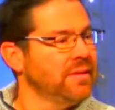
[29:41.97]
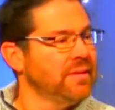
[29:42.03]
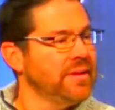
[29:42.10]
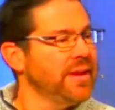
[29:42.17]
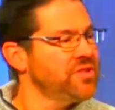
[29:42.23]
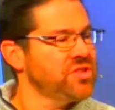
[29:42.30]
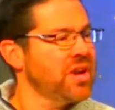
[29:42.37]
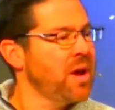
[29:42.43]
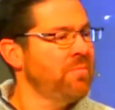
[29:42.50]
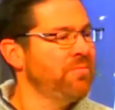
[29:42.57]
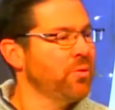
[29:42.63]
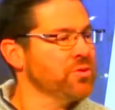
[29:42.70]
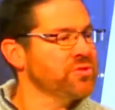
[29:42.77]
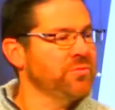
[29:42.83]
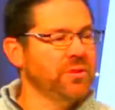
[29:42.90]
He doesn't come
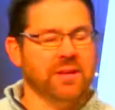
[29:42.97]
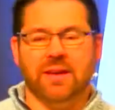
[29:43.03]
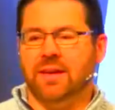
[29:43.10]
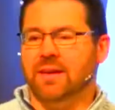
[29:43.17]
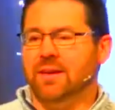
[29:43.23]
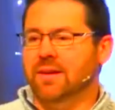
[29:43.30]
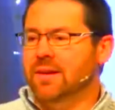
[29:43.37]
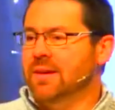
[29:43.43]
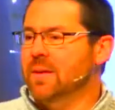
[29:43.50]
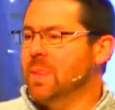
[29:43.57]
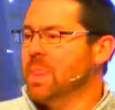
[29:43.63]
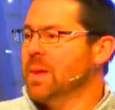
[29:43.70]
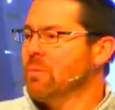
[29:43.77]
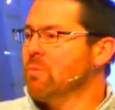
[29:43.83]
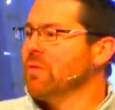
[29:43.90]
forcefully.
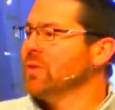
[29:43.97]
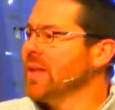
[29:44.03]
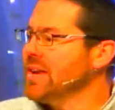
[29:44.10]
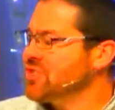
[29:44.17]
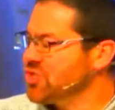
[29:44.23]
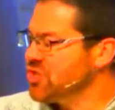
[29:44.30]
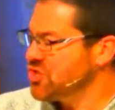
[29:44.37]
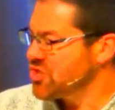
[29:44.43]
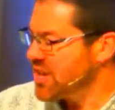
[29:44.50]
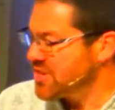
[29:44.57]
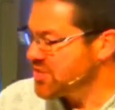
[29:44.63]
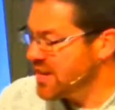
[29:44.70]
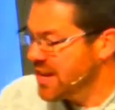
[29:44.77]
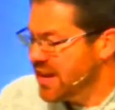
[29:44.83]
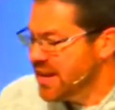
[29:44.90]
Revelation says
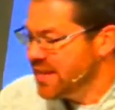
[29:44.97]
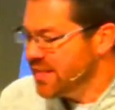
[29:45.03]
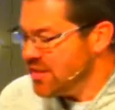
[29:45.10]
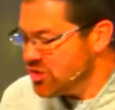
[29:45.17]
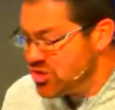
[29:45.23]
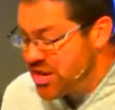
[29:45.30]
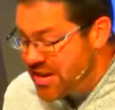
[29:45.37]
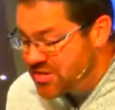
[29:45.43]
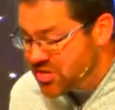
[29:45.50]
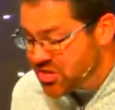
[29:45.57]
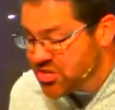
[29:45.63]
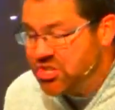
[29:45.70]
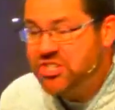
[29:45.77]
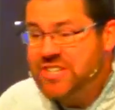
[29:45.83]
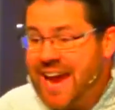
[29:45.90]
that, that Jesus
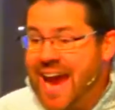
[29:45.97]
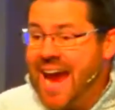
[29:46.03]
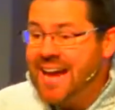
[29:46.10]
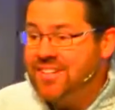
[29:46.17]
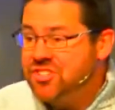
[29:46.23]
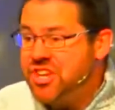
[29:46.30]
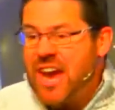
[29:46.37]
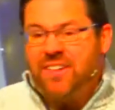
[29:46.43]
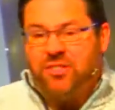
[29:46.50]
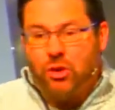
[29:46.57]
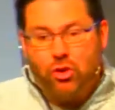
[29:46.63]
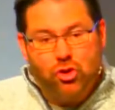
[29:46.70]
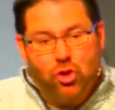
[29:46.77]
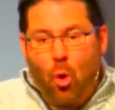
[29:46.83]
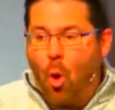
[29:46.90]
stands at the
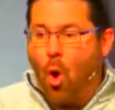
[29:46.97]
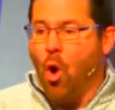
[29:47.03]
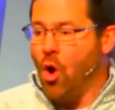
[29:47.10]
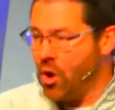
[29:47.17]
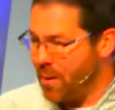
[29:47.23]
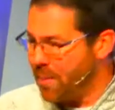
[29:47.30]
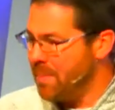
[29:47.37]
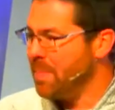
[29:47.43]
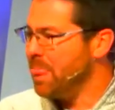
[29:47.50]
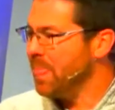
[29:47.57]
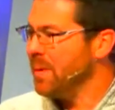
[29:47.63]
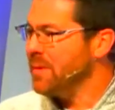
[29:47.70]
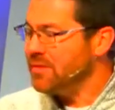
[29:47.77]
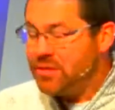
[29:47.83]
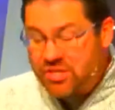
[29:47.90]
door,
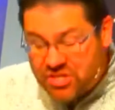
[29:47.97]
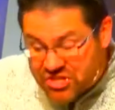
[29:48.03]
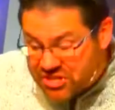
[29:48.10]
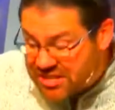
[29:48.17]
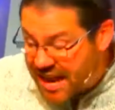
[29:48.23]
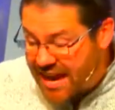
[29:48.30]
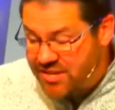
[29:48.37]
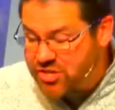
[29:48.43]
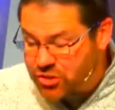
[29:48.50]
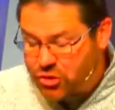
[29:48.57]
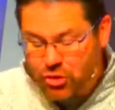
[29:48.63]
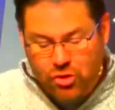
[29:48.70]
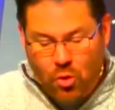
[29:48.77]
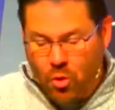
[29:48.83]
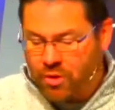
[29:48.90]
stands at the
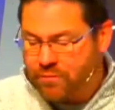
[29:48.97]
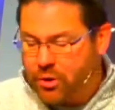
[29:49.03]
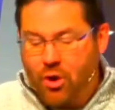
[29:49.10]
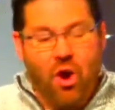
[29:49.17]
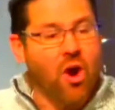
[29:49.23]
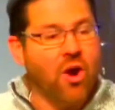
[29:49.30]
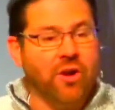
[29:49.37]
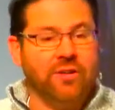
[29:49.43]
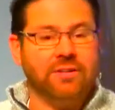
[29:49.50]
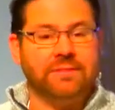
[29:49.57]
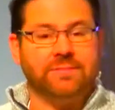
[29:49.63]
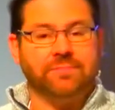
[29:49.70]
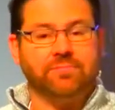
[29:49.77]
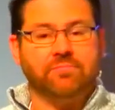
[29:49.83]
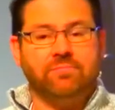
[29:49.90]
door of your heart,
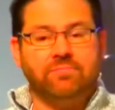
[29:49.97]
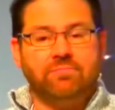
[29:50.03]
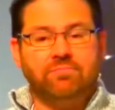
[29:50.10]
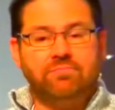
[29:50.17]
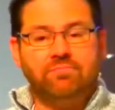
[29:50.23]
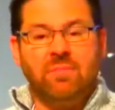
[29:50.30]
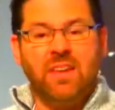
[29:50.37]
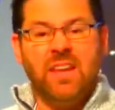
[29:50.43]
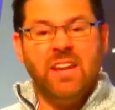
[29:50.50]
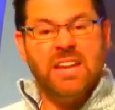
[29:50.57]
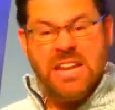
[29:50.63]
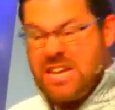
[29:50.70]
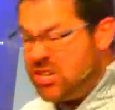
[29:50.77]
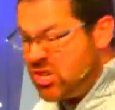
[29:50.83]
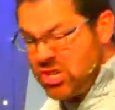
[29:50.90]
and
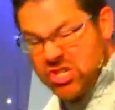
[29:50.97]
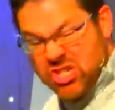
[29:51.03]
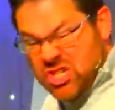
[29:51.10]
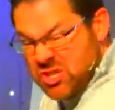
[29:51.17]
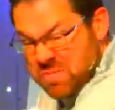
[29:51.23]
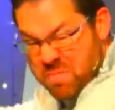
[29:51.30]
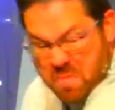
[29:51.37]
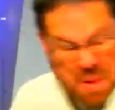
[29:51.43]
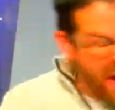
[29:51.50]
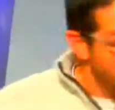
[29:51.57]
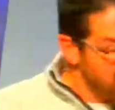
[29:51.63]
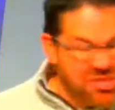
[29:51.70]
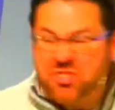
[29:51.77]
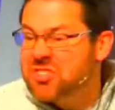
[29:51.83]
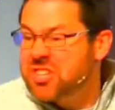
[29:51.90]
he just
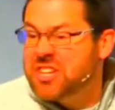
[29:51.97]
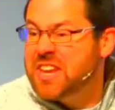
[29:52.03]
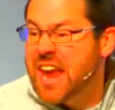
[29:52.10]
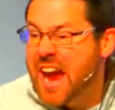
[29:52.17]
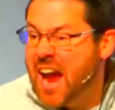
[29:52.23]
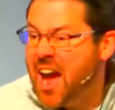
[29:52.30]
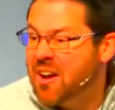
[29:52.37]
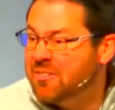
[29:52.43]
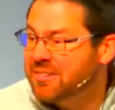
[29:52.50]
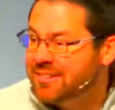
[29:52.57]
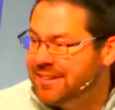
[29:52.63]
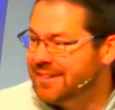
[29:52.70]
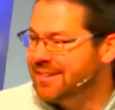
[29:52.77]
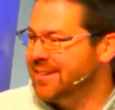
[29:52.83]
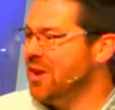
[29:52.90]
smashes it down.
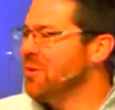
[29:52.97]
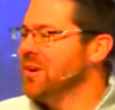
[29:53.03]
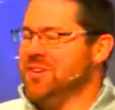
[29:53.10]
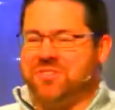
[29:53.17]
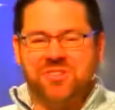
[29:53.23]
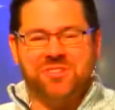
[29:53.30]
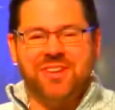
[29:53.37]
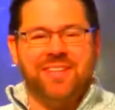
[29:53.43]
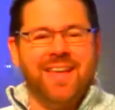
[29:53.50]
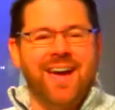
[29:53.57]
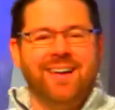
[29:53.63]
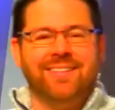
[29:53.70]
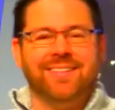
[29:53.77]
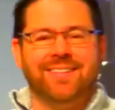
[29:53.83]
No, it doesn't say that.